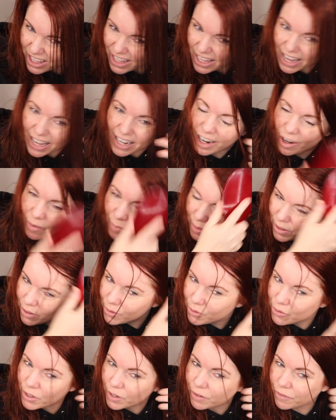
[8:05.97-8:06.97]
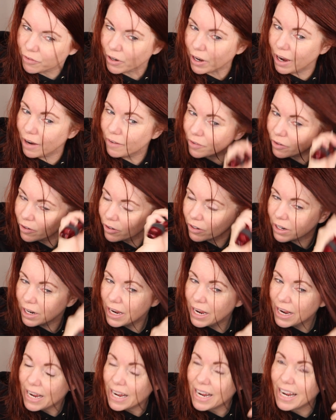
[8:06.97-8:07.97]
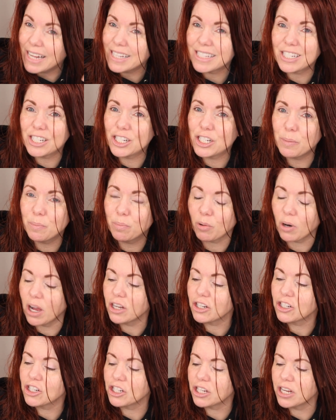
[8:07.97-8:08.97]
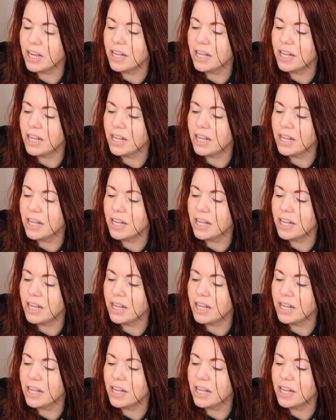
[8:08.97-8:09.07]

that I've been using forever. It's a cheap brush.